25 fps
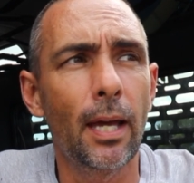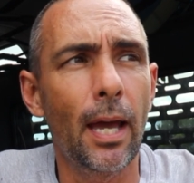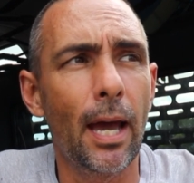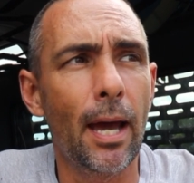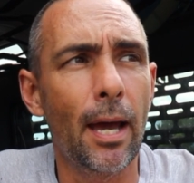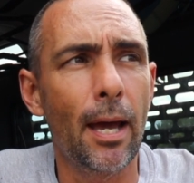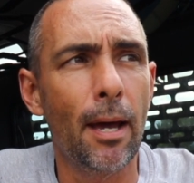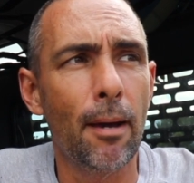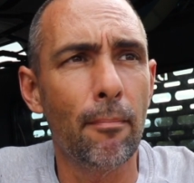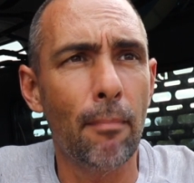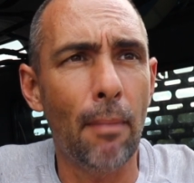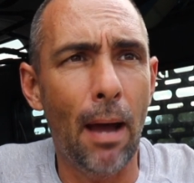
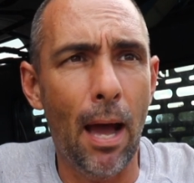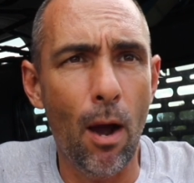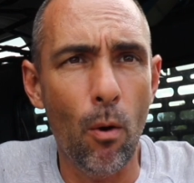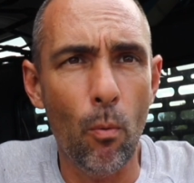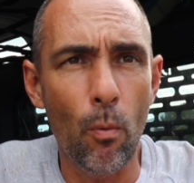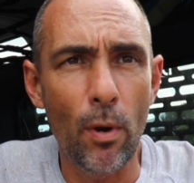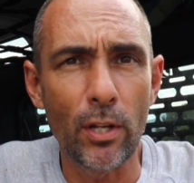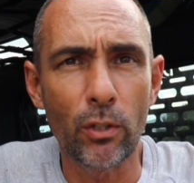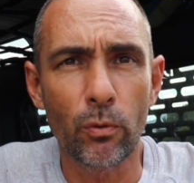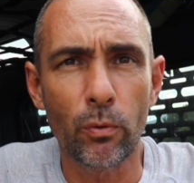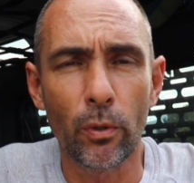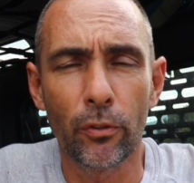I
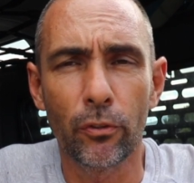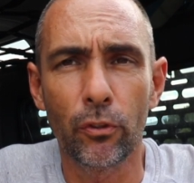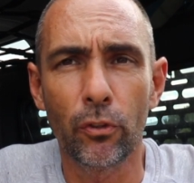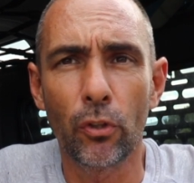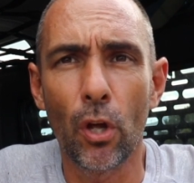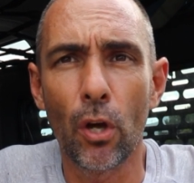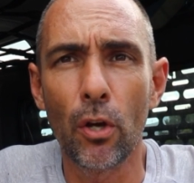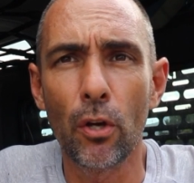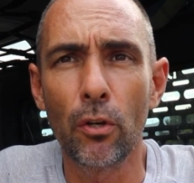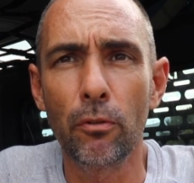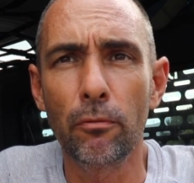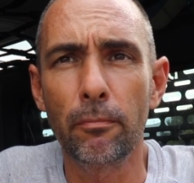went with
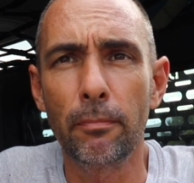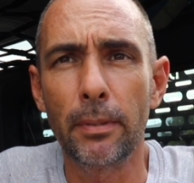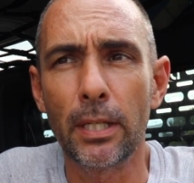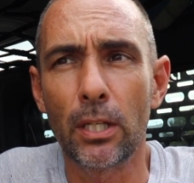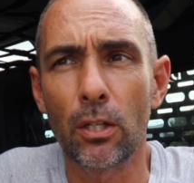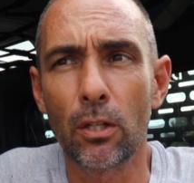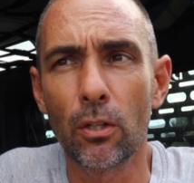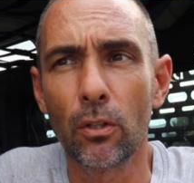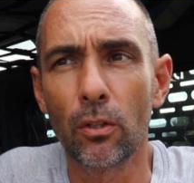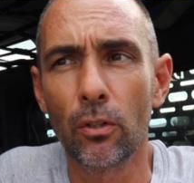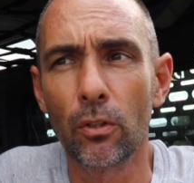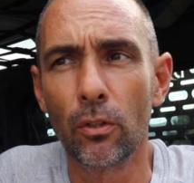Stone
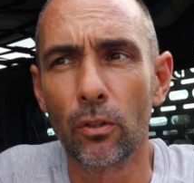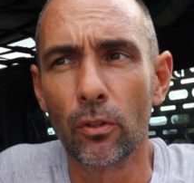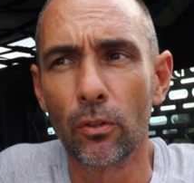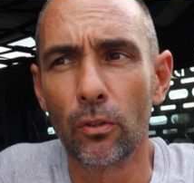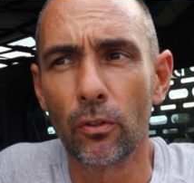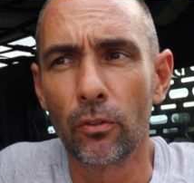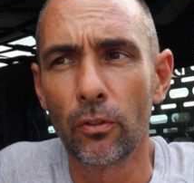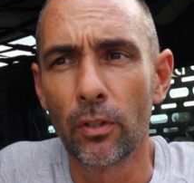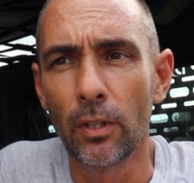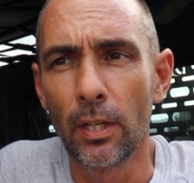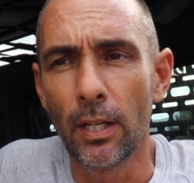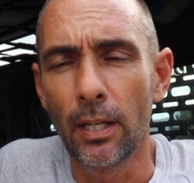
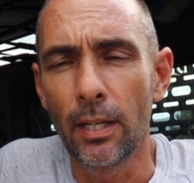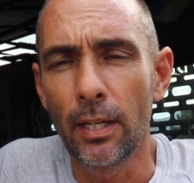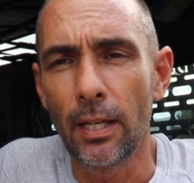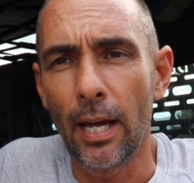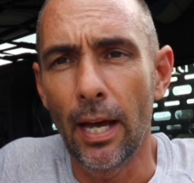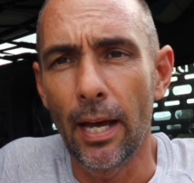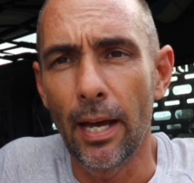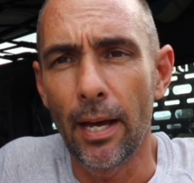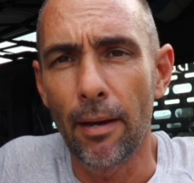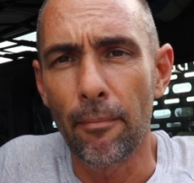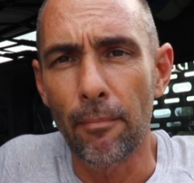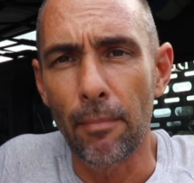because
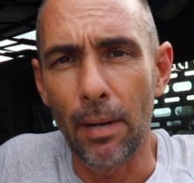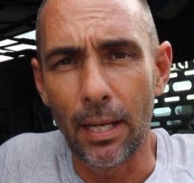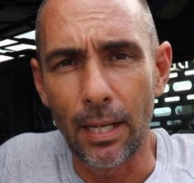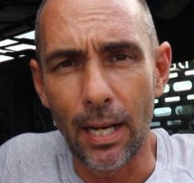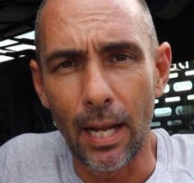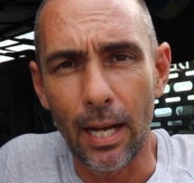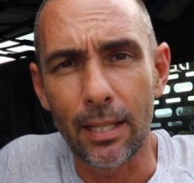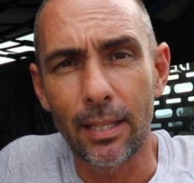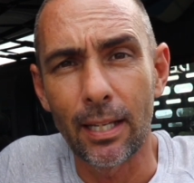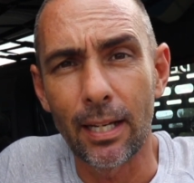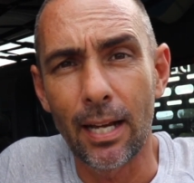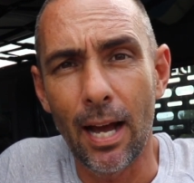I
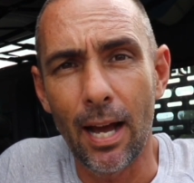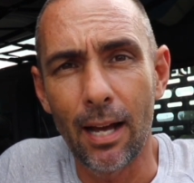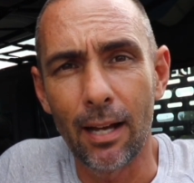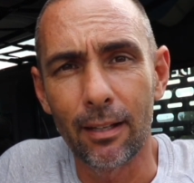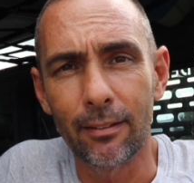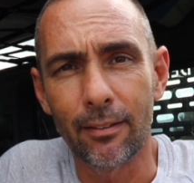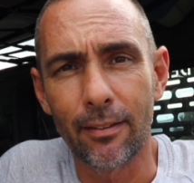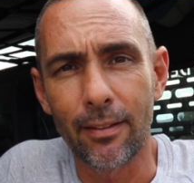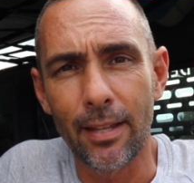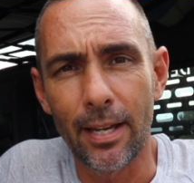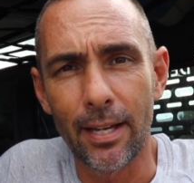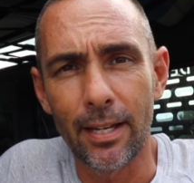like the
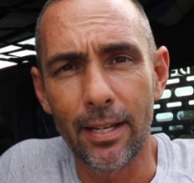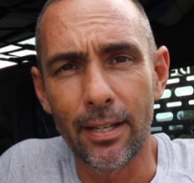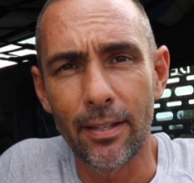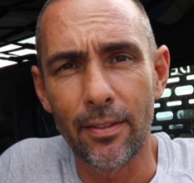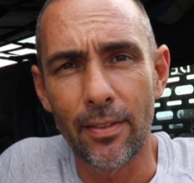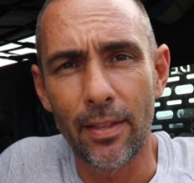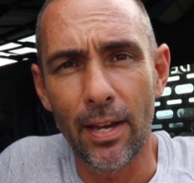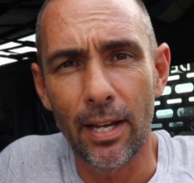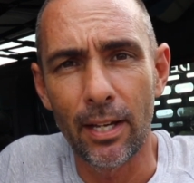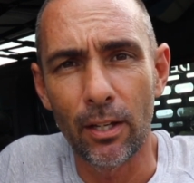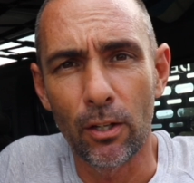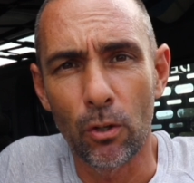guys,
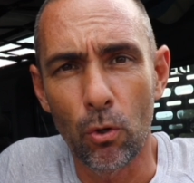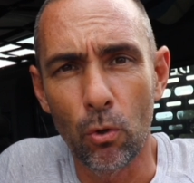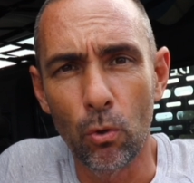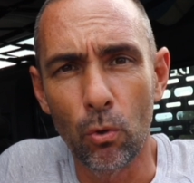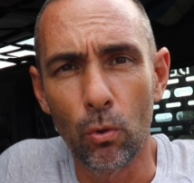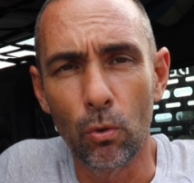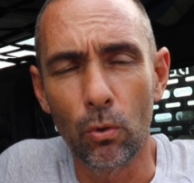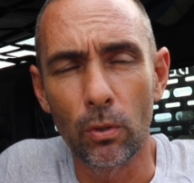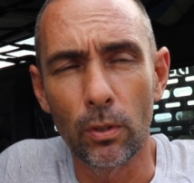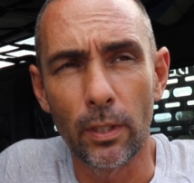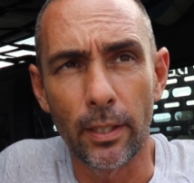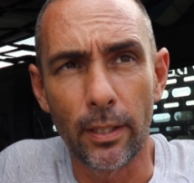they're
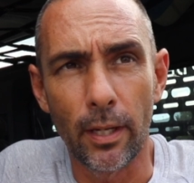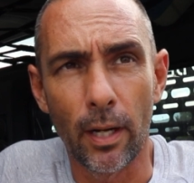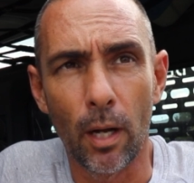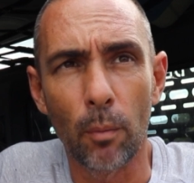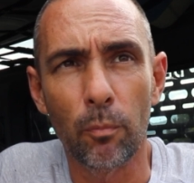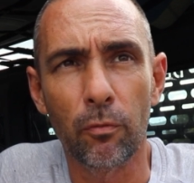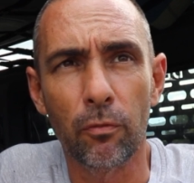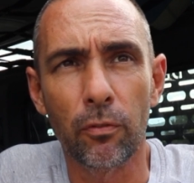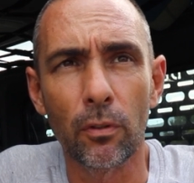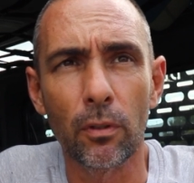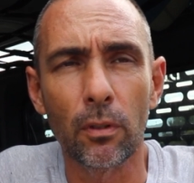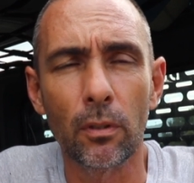cool and
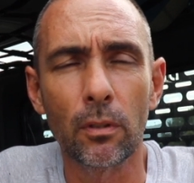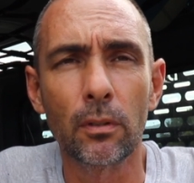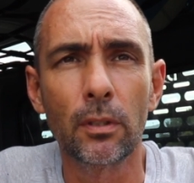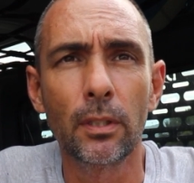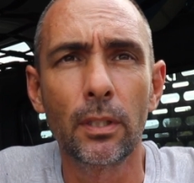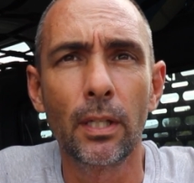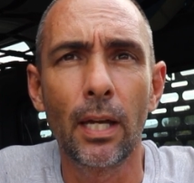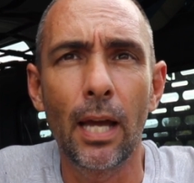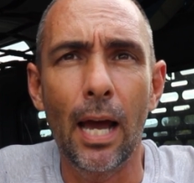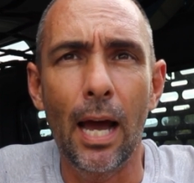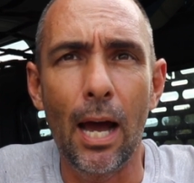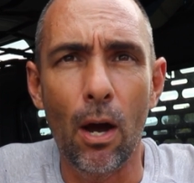helpful.
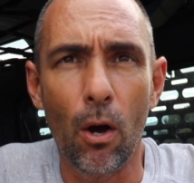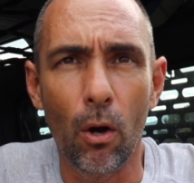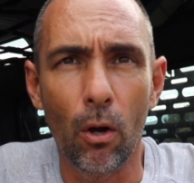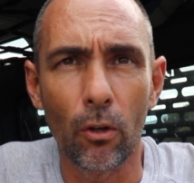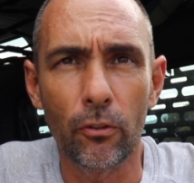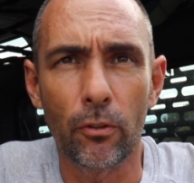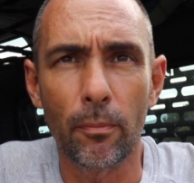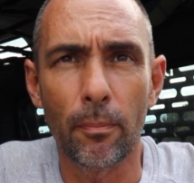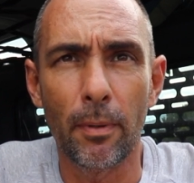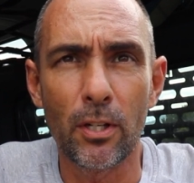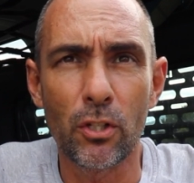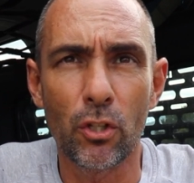I
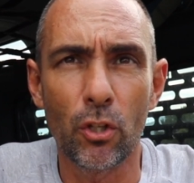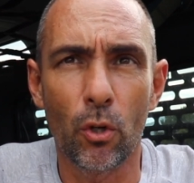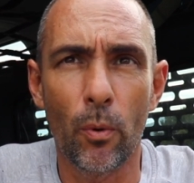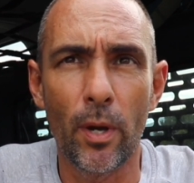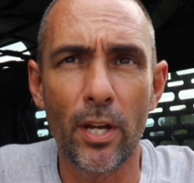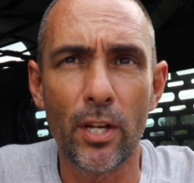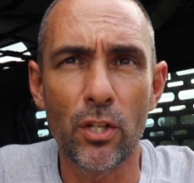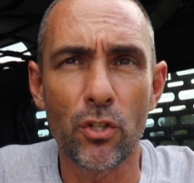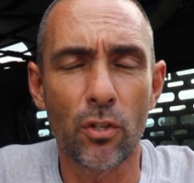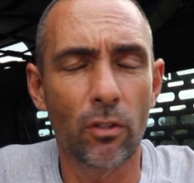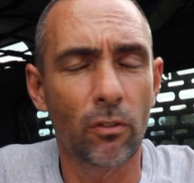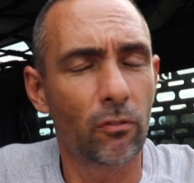asked a bunch of
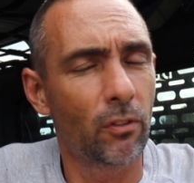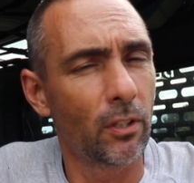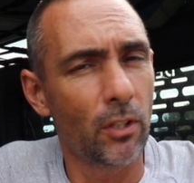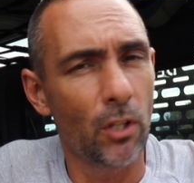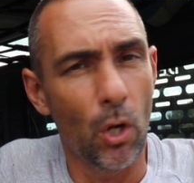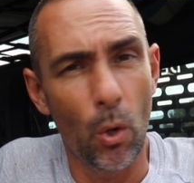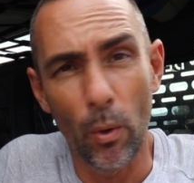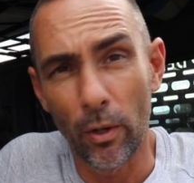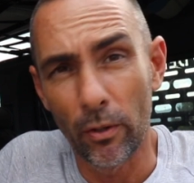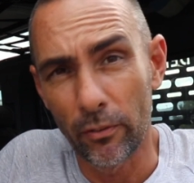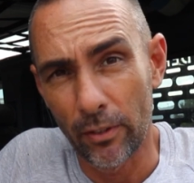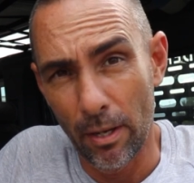questions and
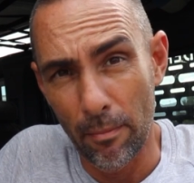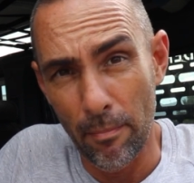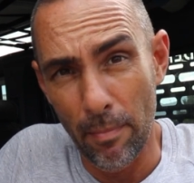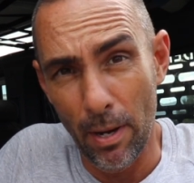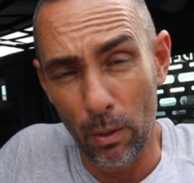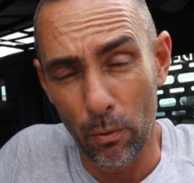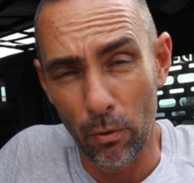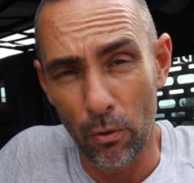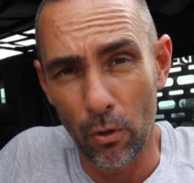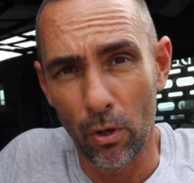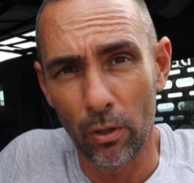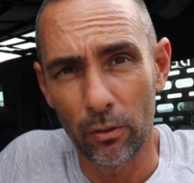they always came
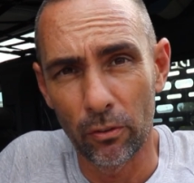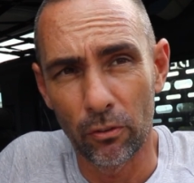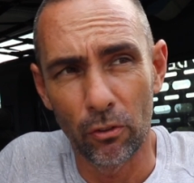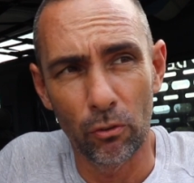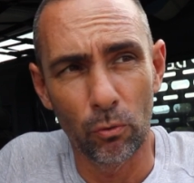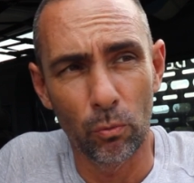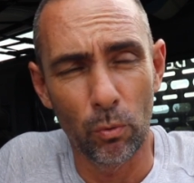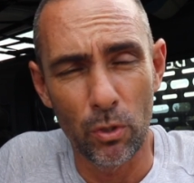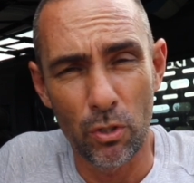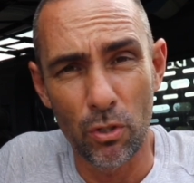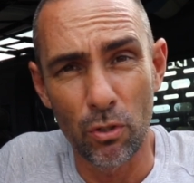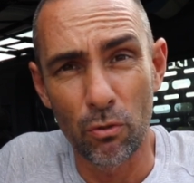back with
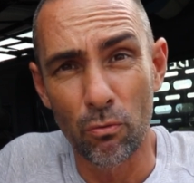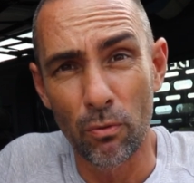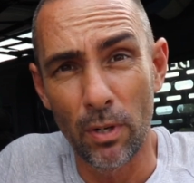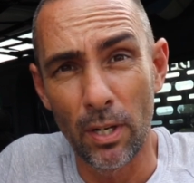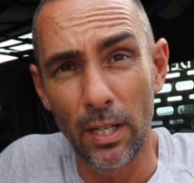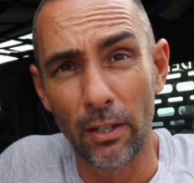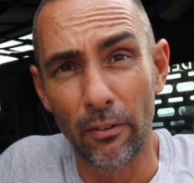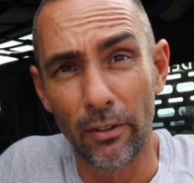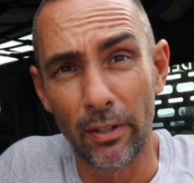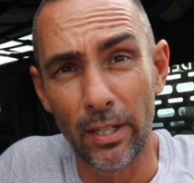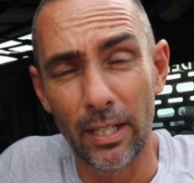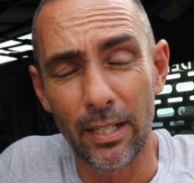answers, which is
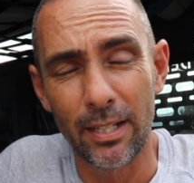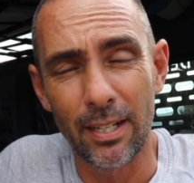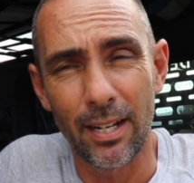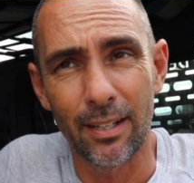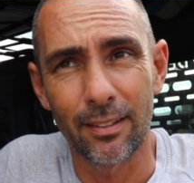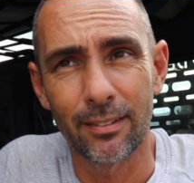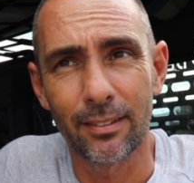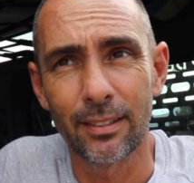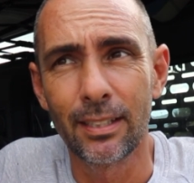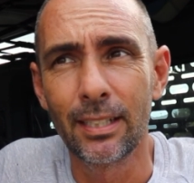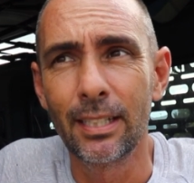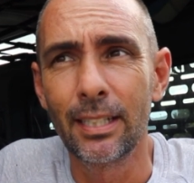really, really
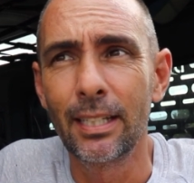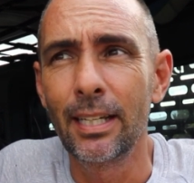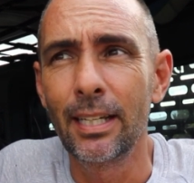nice.